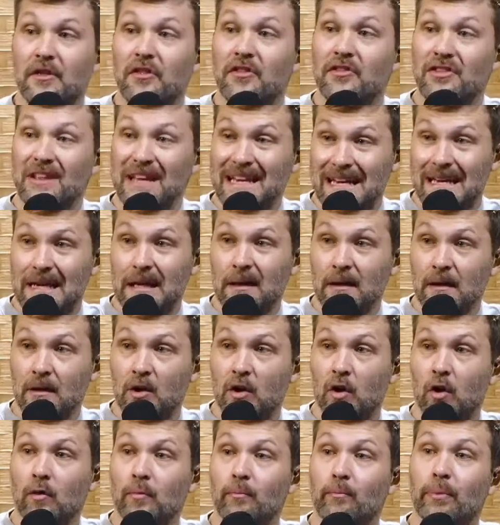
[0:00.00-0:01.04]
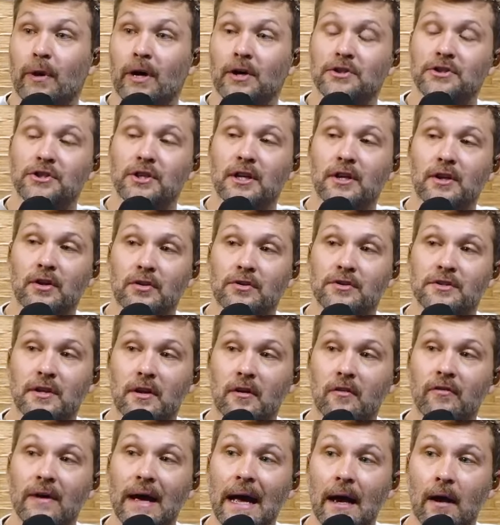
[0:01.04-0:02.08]
thing called yeah. punching
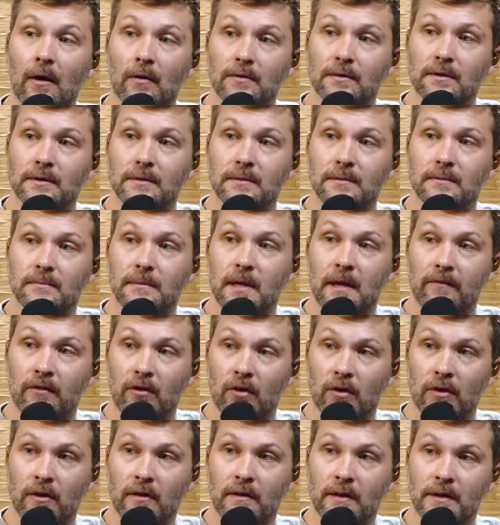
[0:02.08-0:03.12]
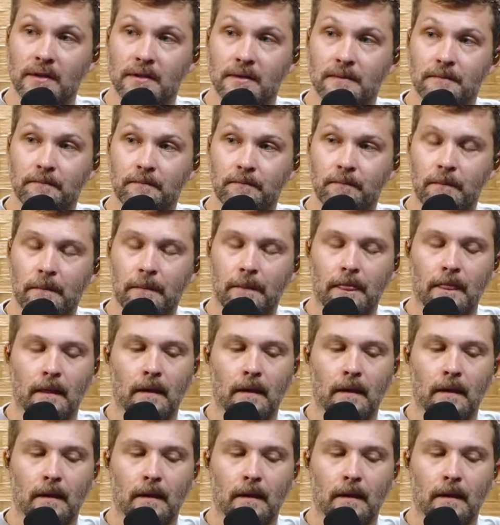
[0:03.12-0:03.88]
yourself out. Have oh, you heard wow. of this? No.